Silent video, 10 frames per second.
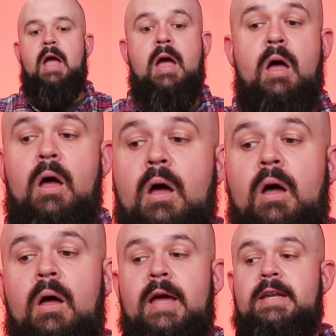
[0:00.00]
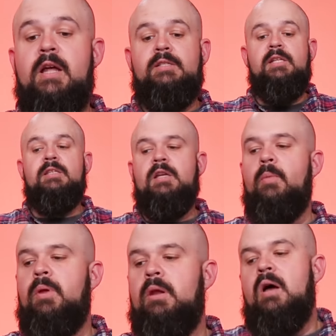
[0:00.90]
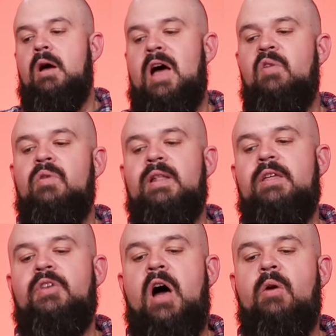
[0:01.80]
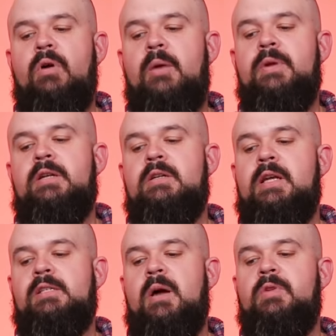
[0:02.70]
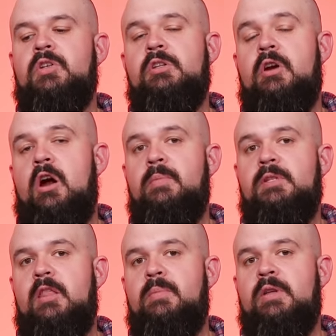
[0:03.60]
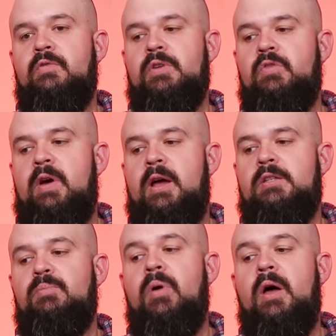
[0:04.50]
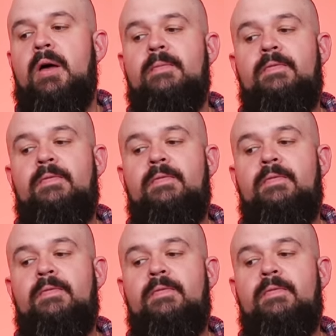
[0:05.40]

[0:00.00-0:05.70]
Oh, I did not see this coming. I really thought coming into today's competition that Arby's had the best French fries, but